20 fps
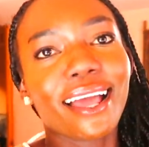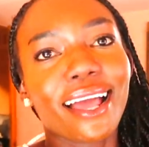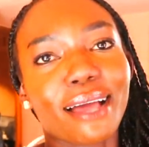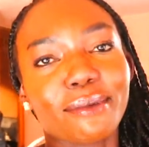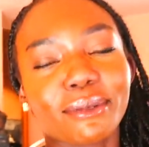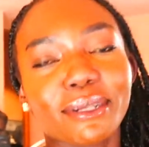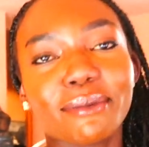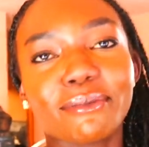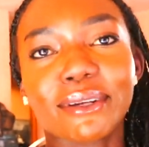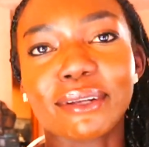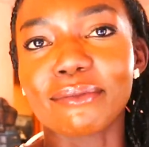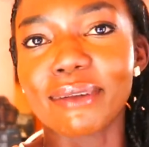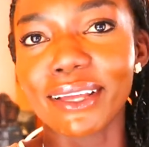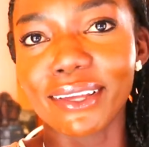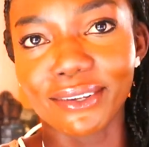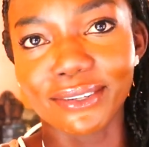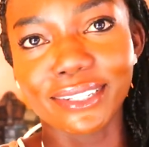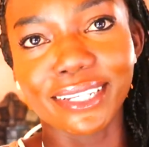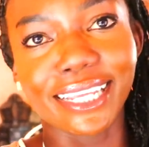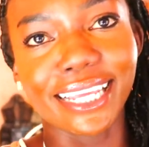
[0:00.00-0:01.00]
I'm gonna bring
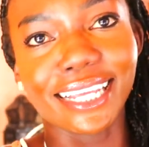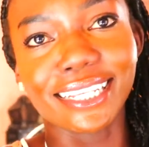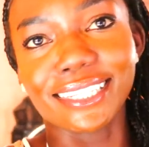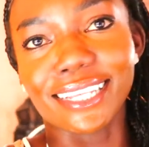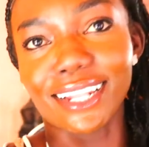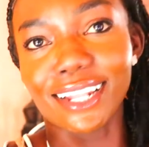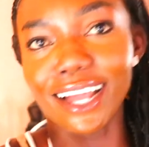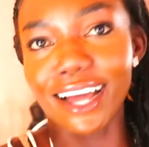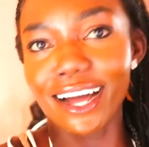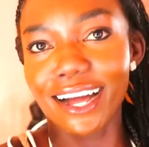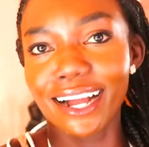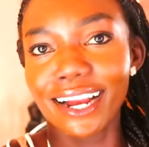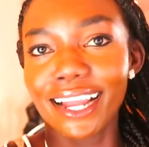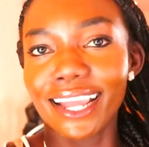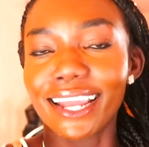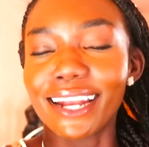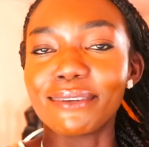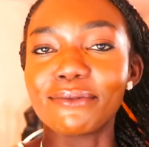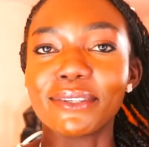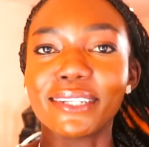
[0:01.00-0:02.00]
my own
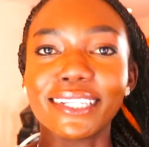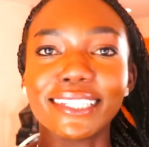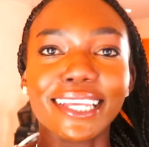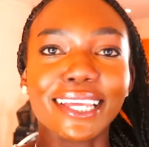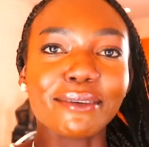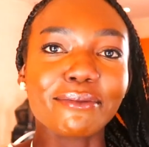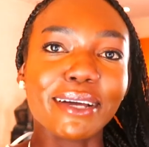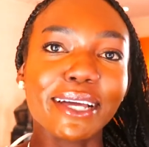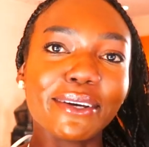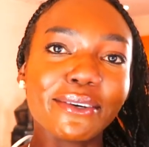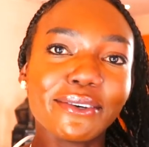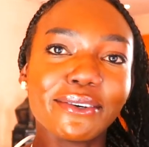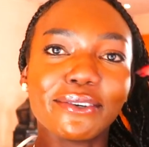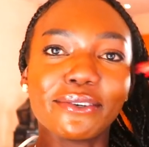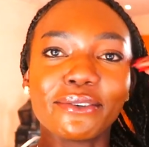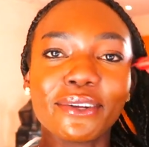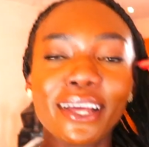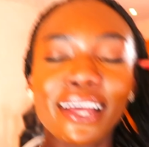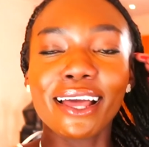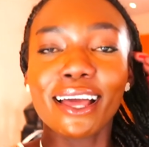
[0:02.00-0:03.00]
DSLR and I'm gonna take my
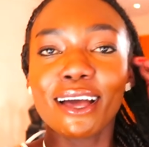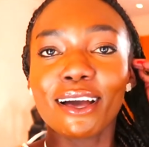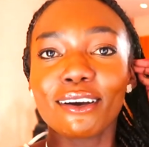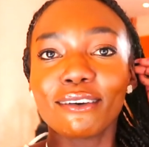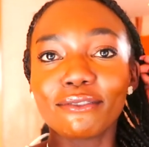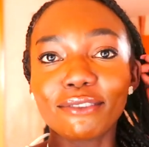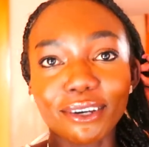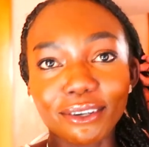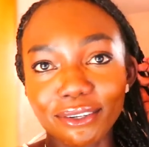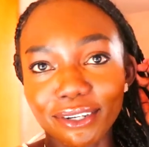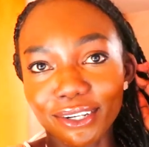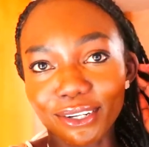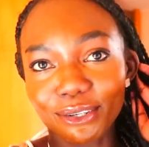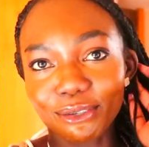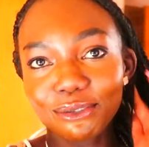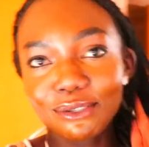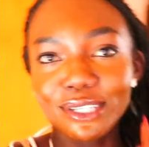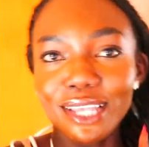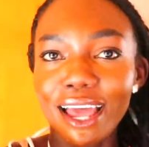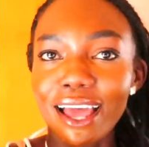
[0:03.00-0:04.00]
own
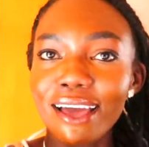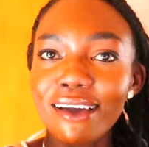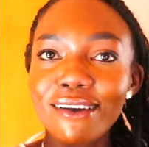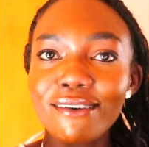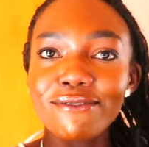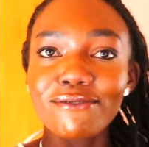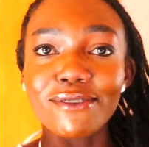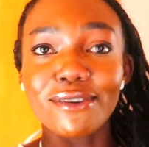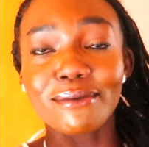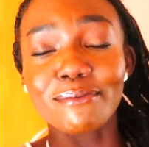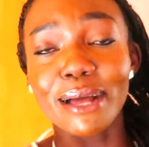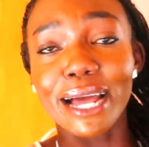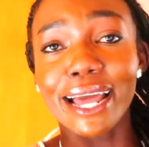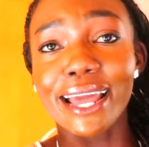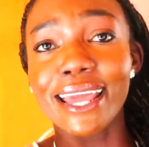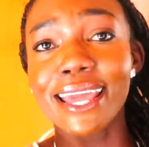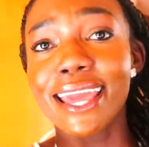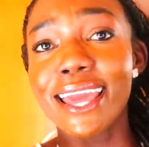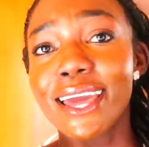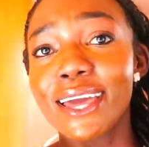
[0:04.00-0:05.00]
photos for
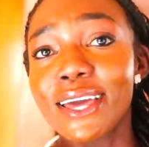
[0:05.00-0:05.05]
my